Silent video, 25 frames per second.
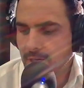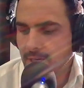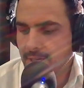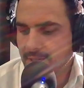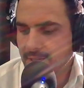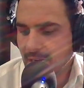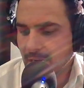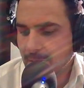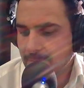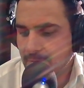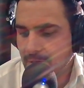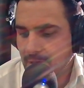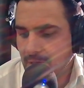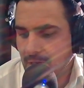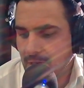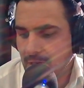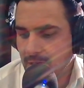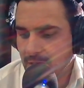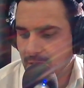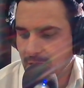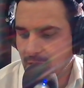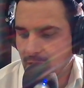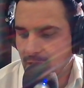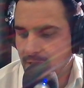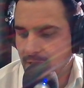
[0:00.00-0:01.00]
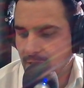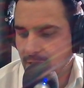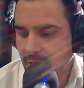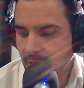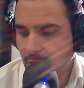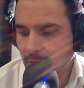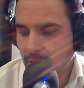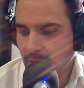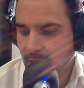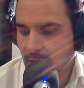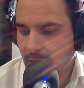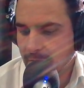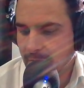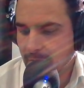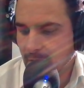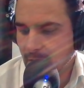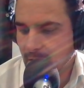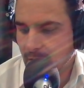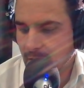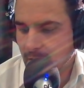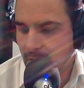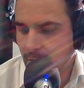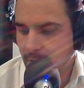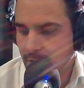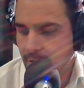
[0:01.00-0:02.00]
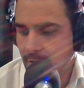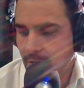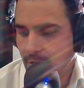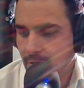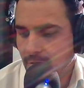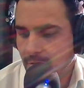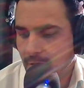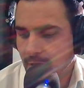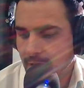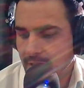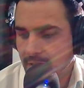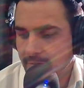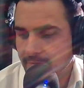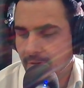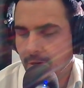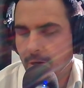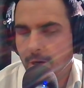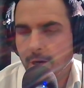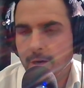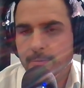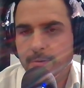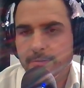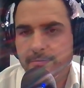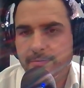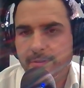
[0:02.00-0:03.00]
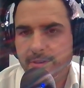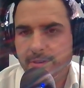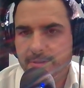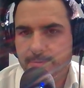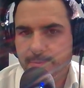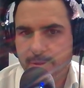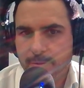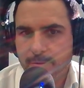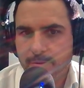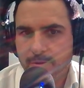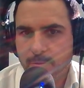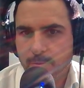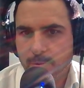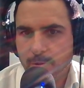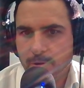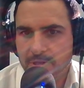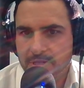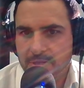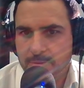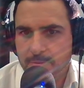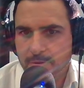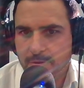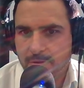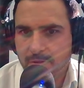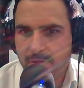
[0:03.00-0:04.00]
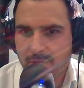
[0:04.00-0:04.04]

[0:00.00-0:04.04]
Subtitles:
adapting and you're not giving, or you're not creating an environment for those people to prosper,